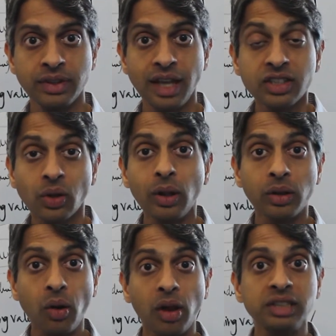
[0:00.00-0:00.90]
That's
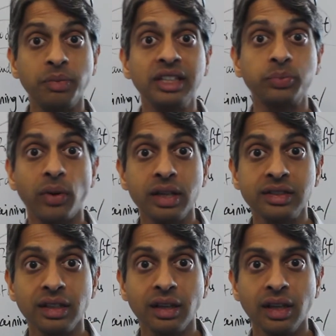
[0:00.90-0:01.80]
called cost-based
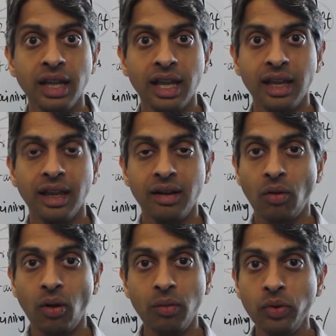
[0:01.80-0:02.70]
pricing.
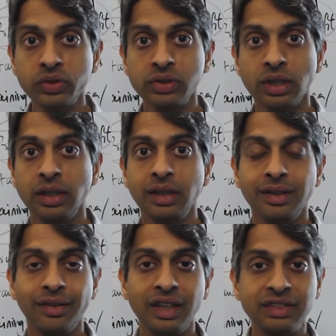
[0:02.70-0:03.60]
And almost
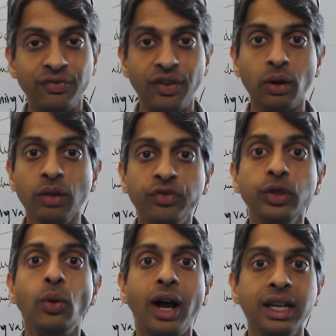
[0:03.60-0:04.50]
is very
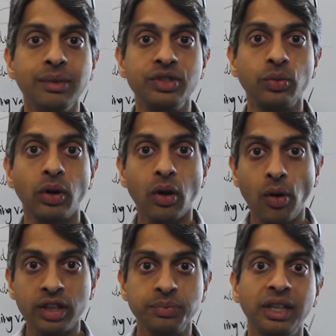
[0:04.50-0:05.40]
few items where
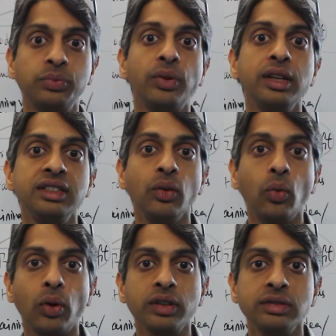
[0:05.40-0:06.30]
cost-based pricing
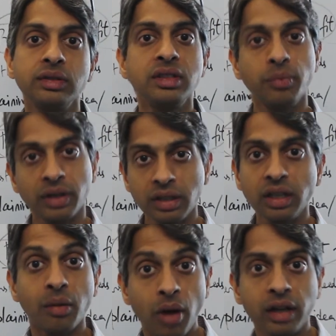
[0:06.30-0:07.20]
works.
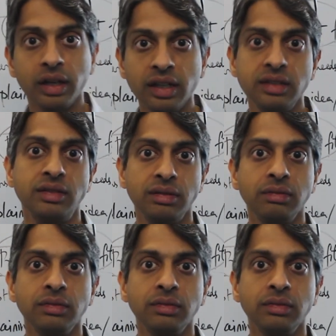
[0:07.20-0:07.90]
Typically commodities.